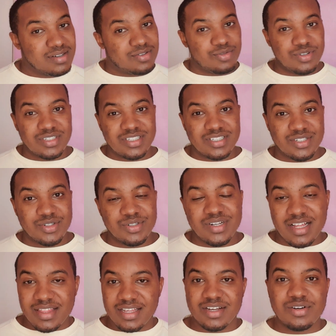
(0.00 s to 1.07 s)
which is good,
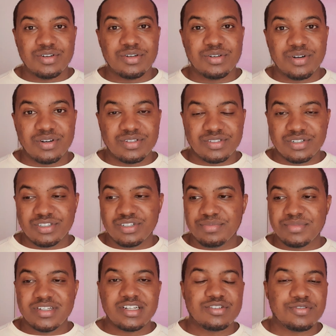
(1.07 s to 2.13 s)
and they go on social
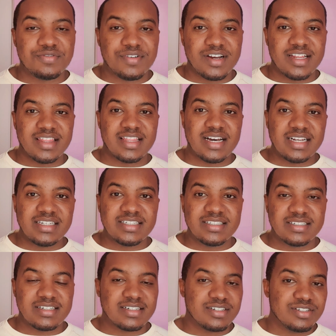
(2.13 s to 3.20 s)
media to find that.
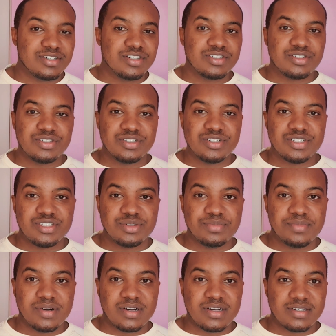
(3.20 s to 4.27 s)
You go to
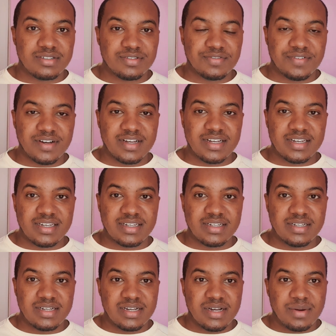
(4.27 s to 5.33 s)
YouTube to find
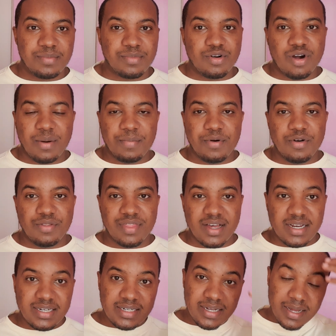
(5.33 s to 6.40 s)
more about
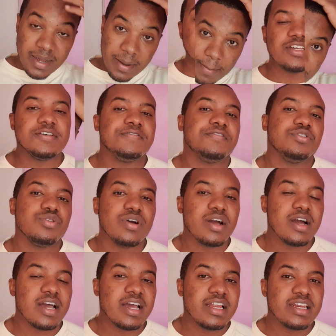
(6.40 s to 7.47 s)
that. But if you
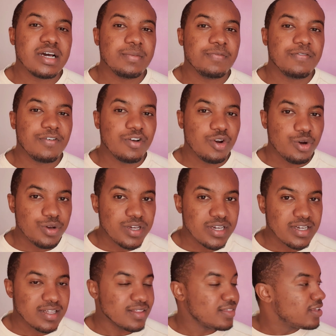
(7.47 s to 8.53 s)
end up
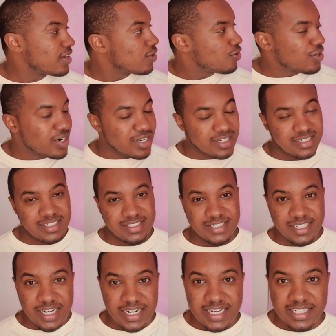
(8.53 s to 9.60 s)
following the correct
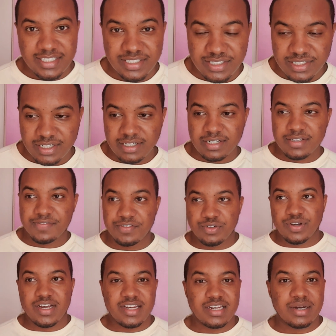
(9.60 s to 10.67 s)
channels, if
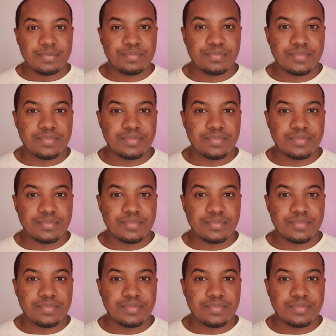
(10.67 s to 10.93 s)
you end up